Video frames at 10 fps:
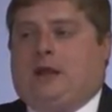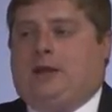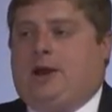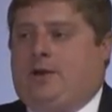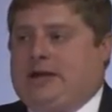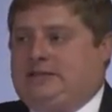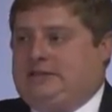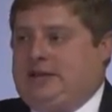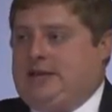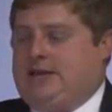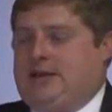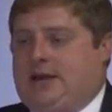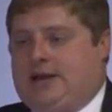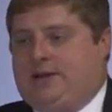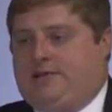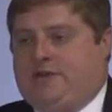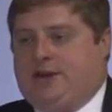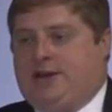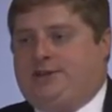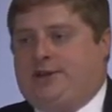I see the
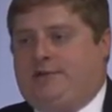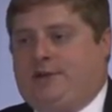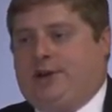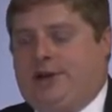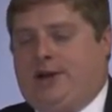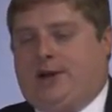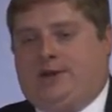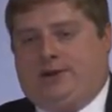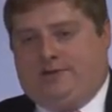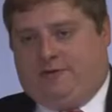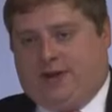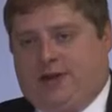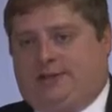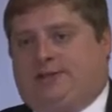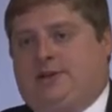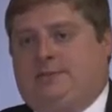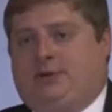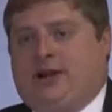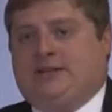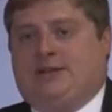defendant over here. The defendant's the
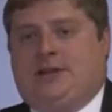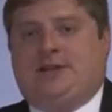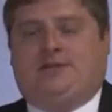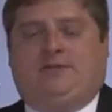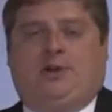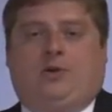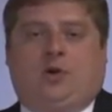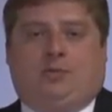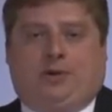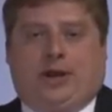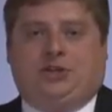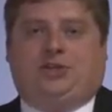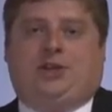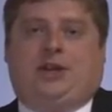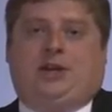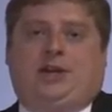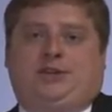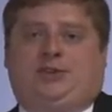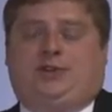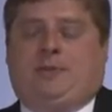president of the corporation that
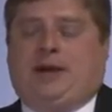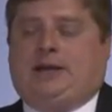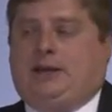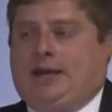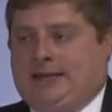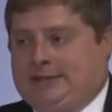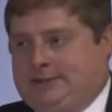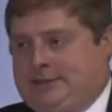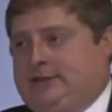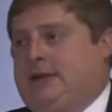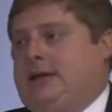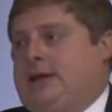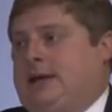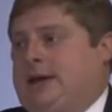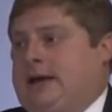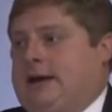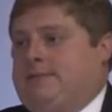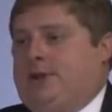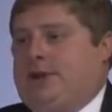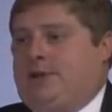injured my client, and
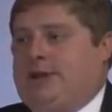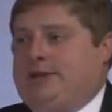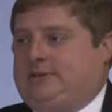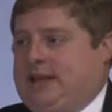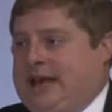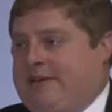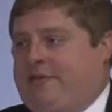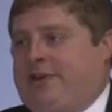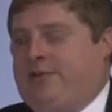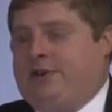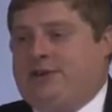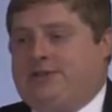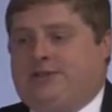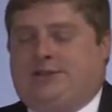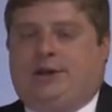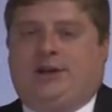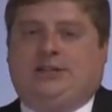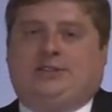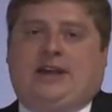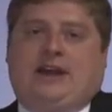he's laughing with his
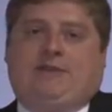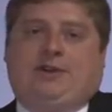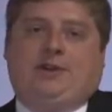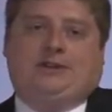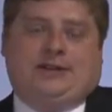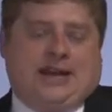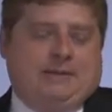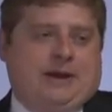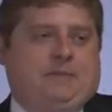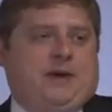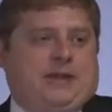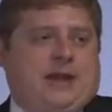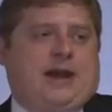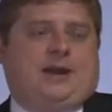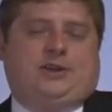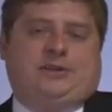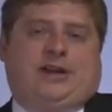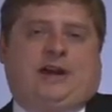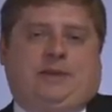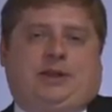attorneys and having a good time. And I bet they had a good
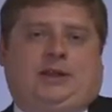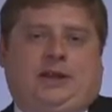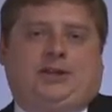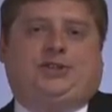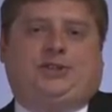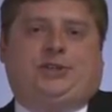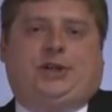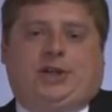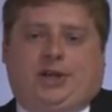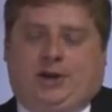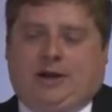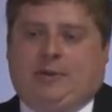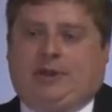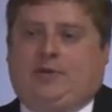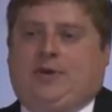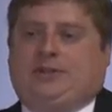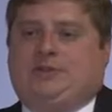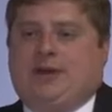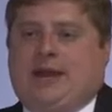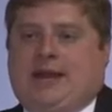time at lunch. I bet they went
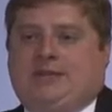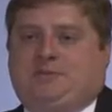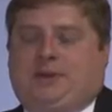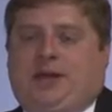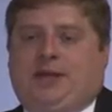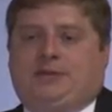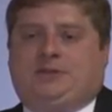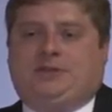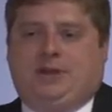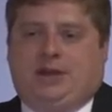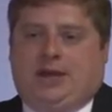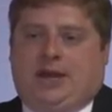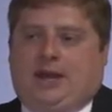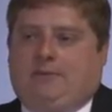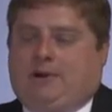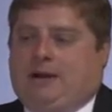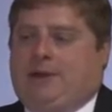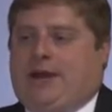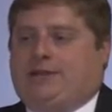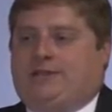to a nice place and
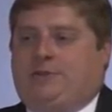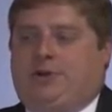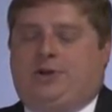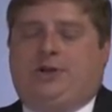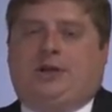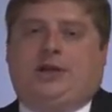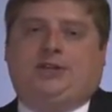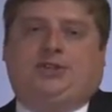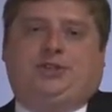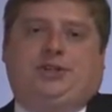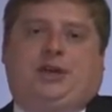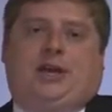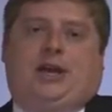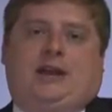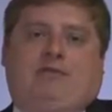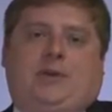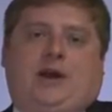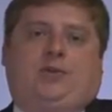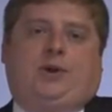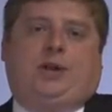probably had some good lunch, and
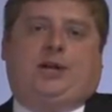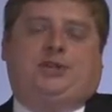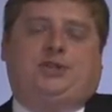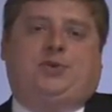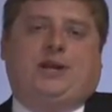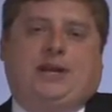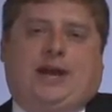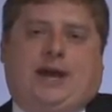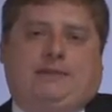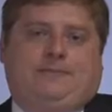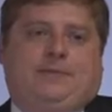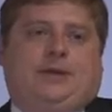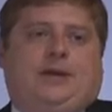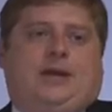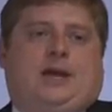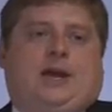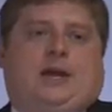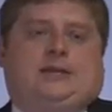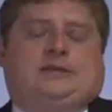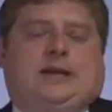everybody really enjoyed that.
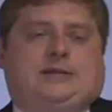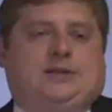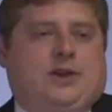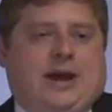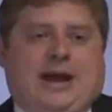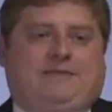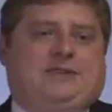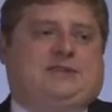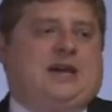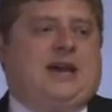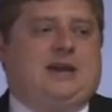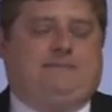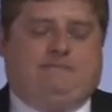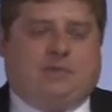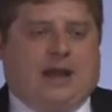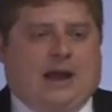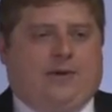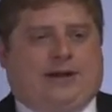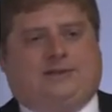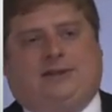And he says, I have to say, I
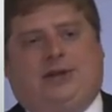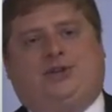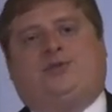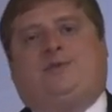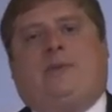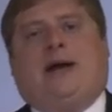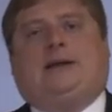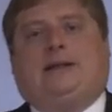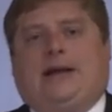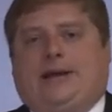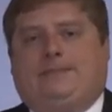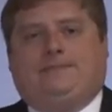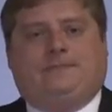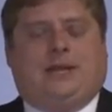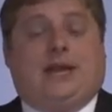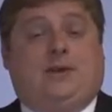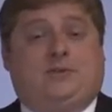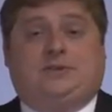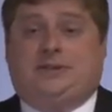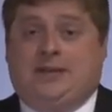went out to lunch with my client, and it was